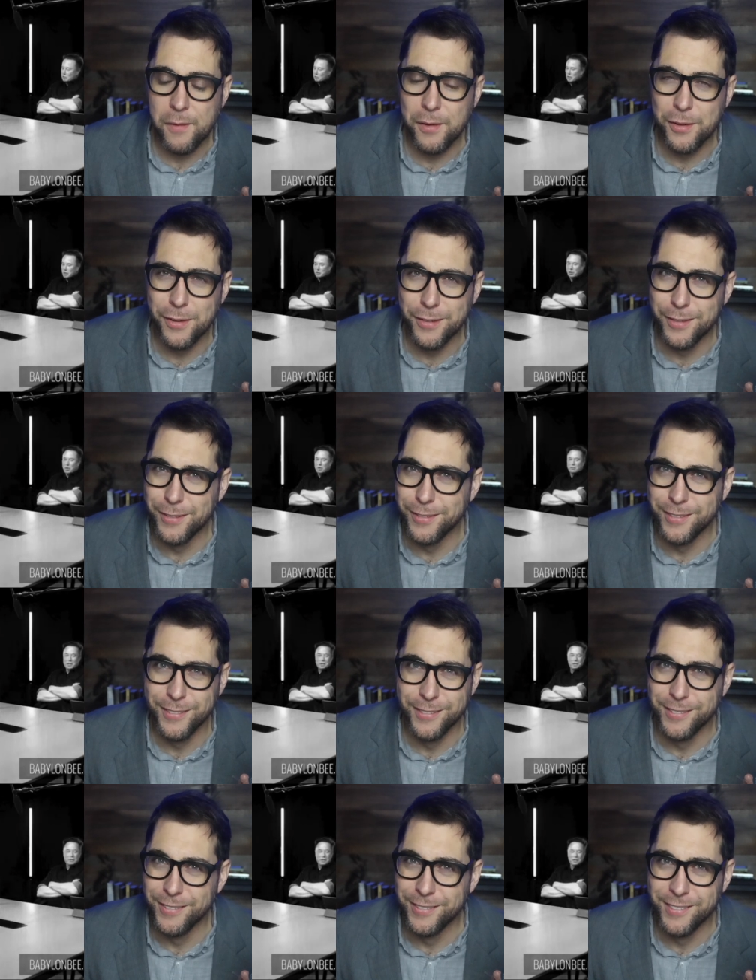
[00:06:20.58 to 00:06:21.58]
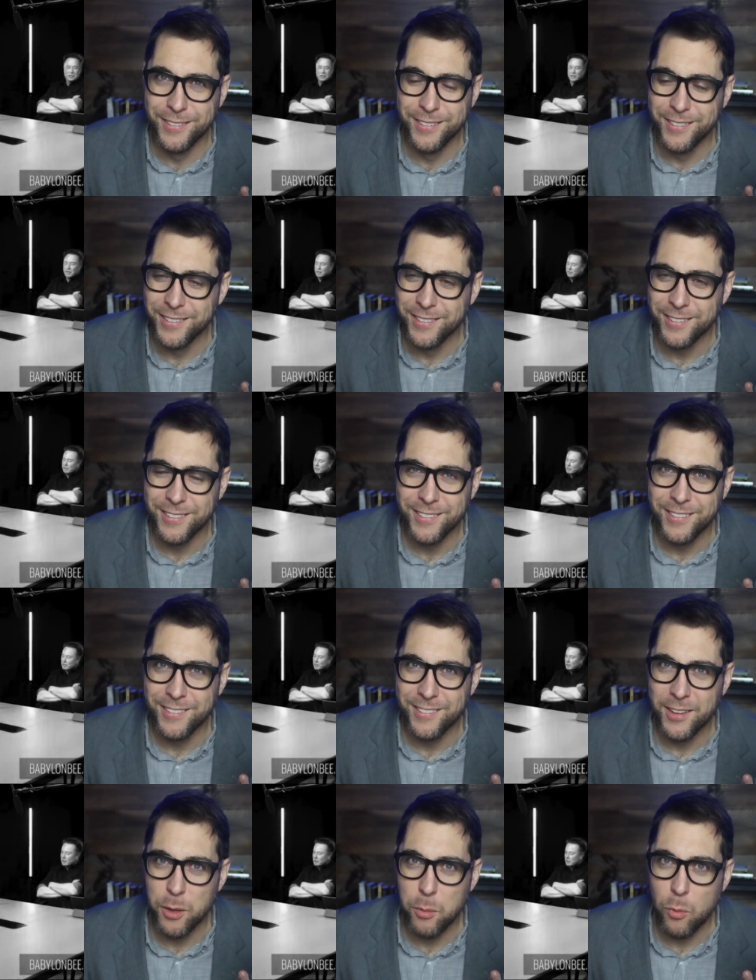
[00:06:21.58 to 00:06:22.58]
We got him. What it took to be
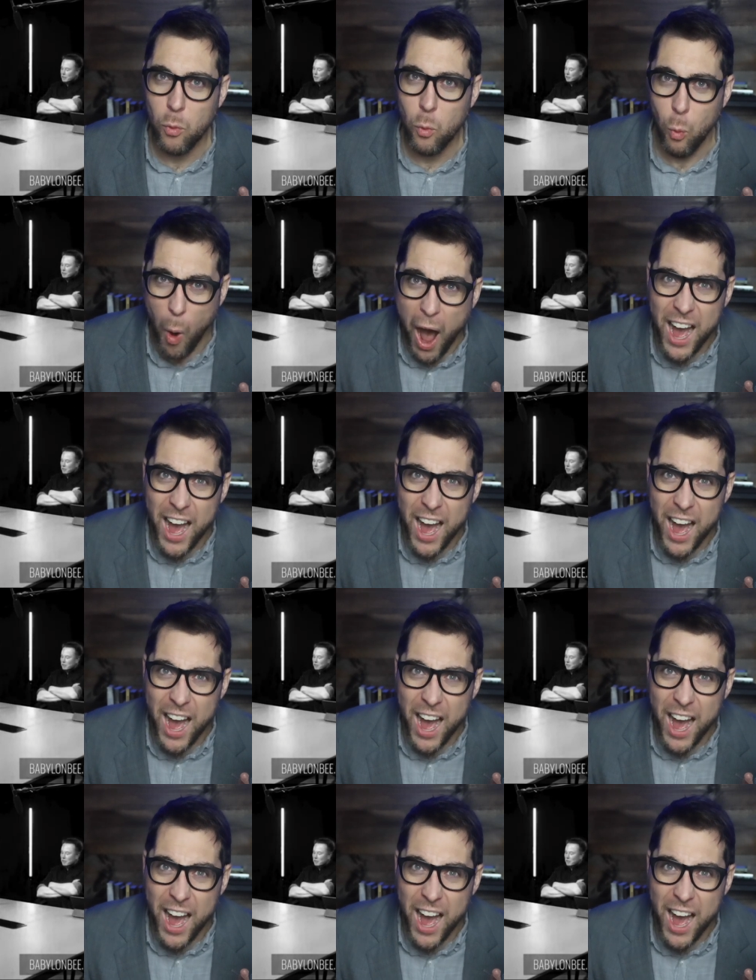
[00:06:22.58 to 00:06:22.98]
saved. Sounds